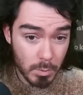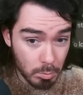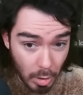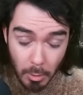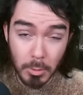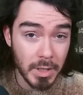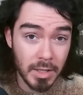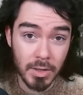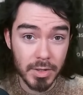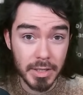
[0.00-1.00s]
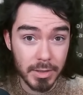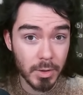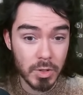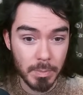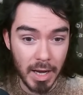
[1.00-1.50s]
probably another
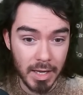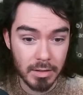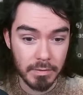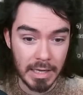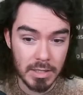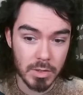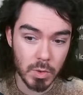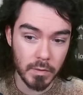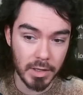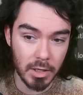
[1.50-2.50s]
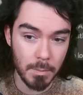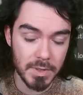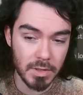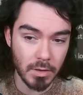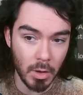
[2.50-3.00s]
Heroes Path event, sort of
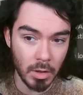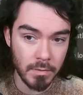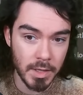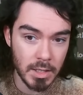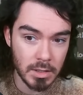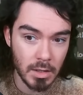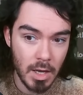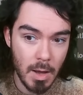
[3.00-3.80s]
encompassing all of this,